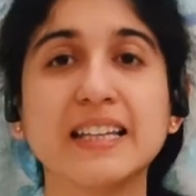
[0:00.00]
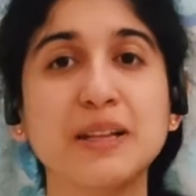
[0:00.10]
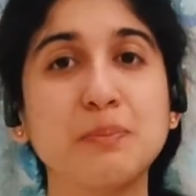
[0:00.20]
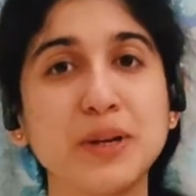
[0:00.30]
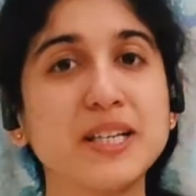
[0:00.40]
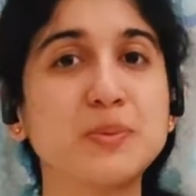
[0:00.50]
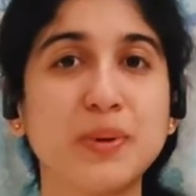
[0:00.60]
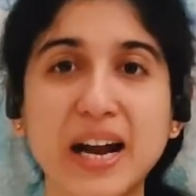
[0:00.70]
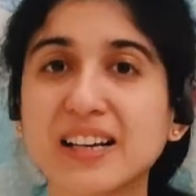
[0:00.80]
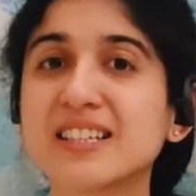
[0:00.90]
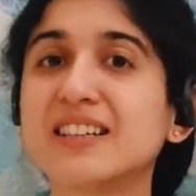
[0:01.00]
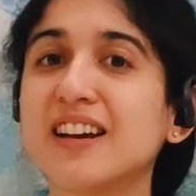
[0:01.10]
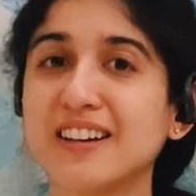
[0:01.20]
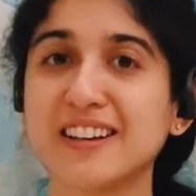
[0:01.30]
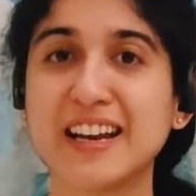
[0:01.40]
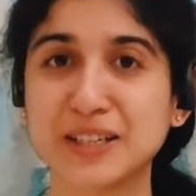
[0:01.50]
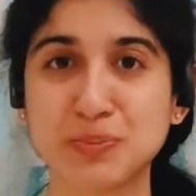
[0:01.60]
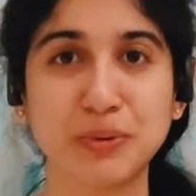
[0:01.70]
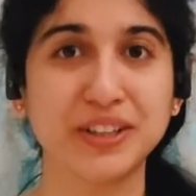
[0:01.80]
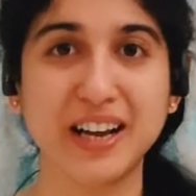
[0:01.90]
then please practice it under
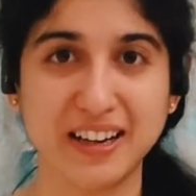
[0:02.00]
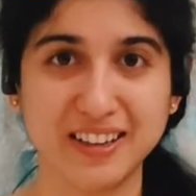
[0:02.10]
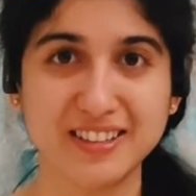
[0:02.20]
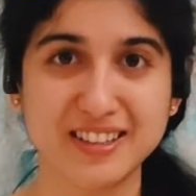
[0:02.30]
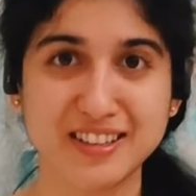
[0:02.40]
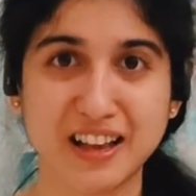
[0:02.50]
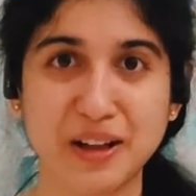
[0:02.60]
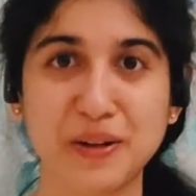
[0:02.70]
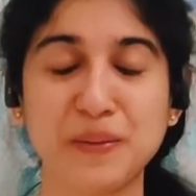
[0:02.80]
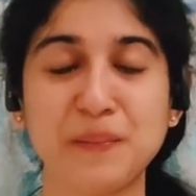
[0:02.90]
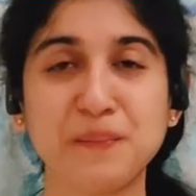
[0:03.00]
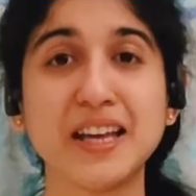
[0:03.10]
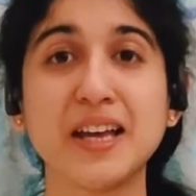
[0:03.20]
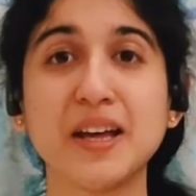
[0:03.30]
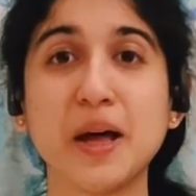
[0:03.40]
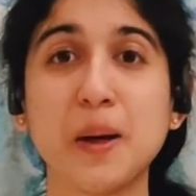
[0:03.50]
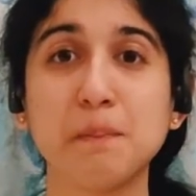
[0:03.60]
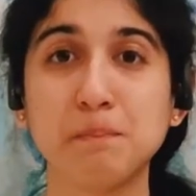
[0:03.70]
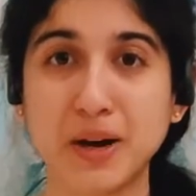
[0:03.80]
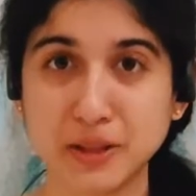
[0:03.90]
expert guidance.
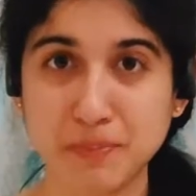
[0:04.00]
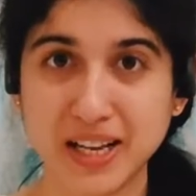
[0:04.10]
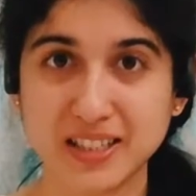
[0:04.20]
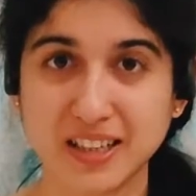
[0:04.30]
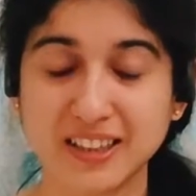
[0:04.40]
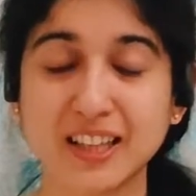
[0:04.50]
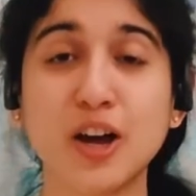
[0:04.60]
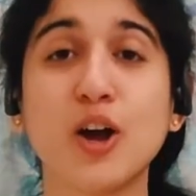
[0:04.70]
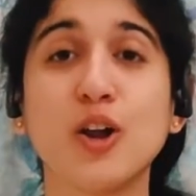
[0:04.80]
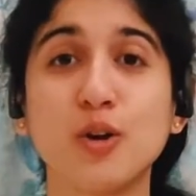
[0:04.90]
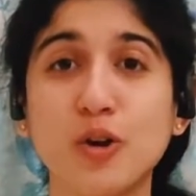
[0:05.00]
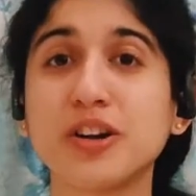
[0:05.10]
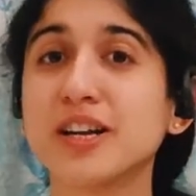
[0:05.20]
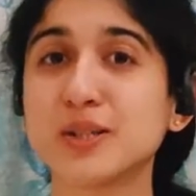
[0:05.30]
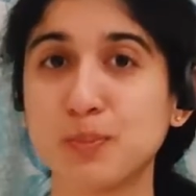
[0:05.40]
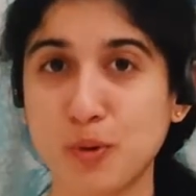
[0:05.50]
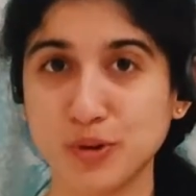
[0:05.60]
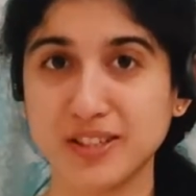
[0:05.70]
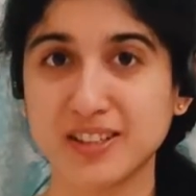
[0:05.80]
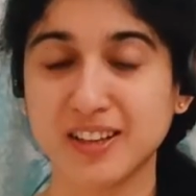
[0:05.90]
Padmasana, lotus
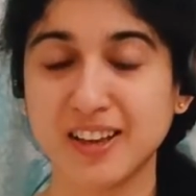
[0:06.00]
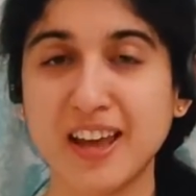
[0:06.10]
pose.